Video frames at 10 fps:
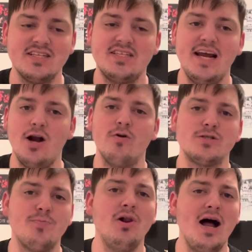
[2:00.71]

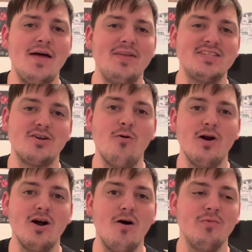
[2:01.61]
terrorist plot that's
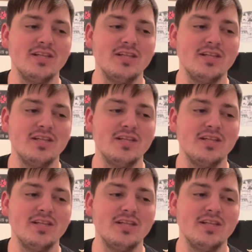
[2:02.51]
going on with